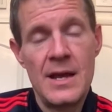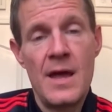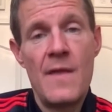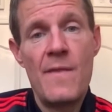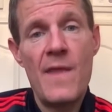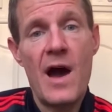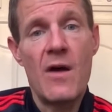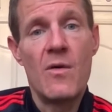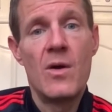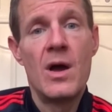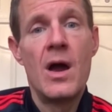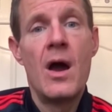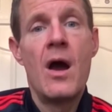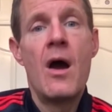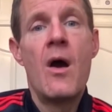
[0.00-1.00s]
Now,
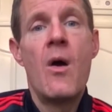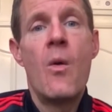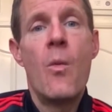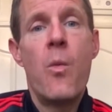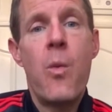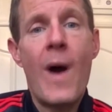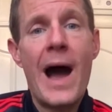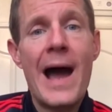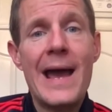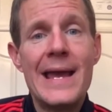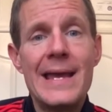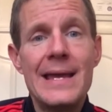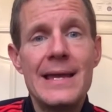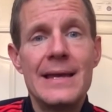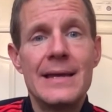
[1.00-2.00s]

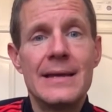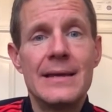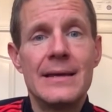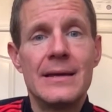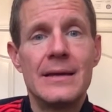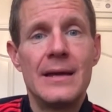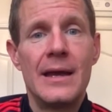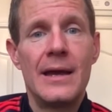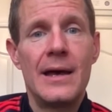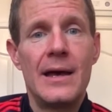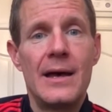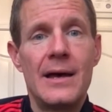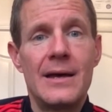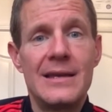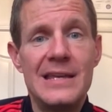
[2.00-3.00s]
why
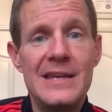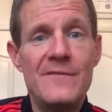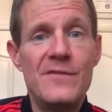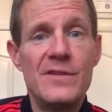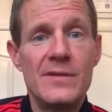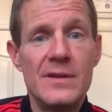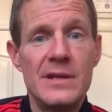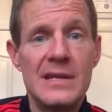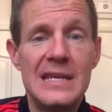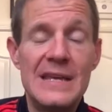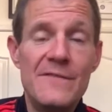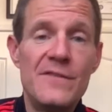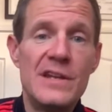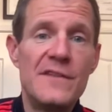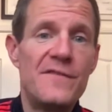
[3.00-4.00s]
even
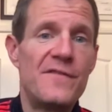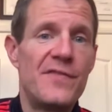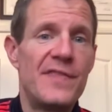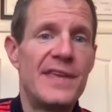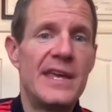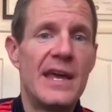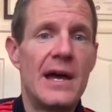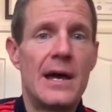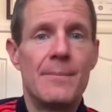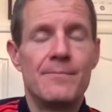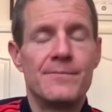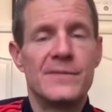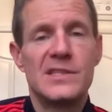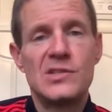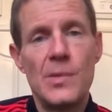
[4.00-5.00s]
if the
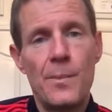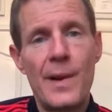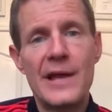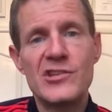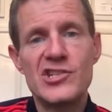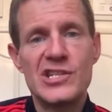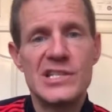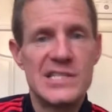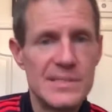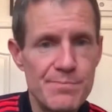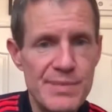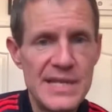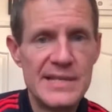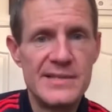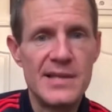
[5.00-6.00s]
supply chain
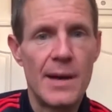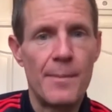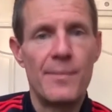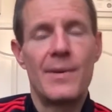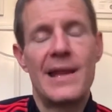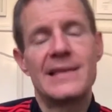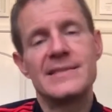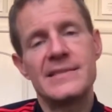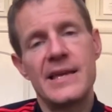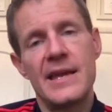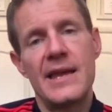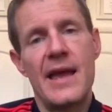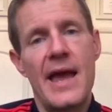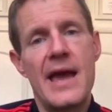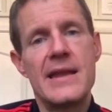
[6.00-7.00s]
speeds up, let's say,
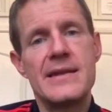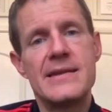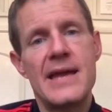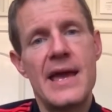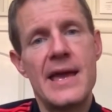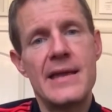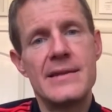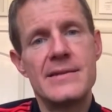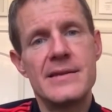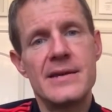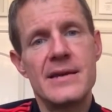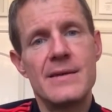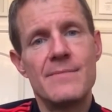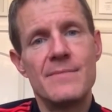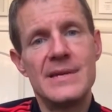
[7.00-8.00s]
and
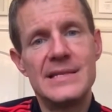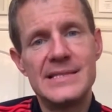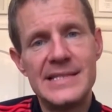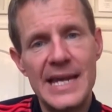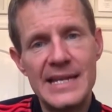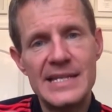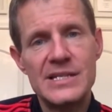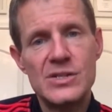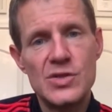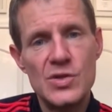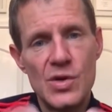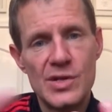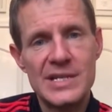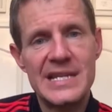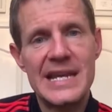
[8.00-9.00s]
it's getting to
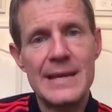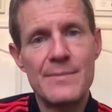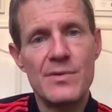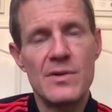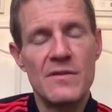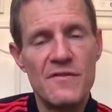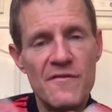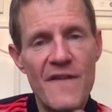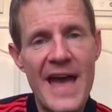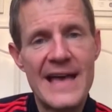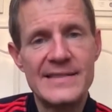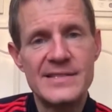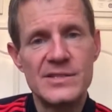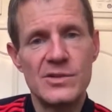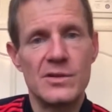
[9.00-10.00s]
your table
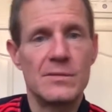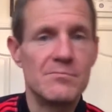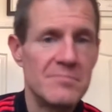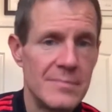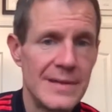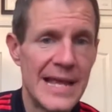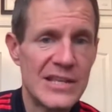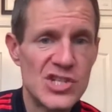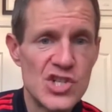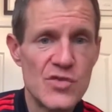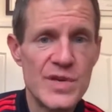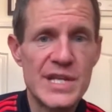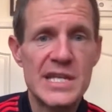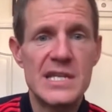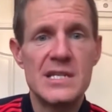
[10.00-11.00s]
faster, let's
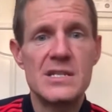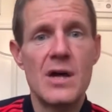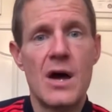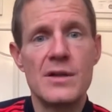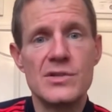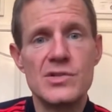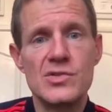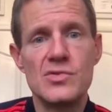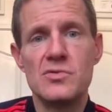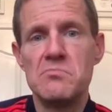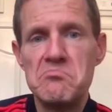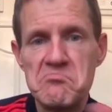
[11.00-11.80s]
shrink it down to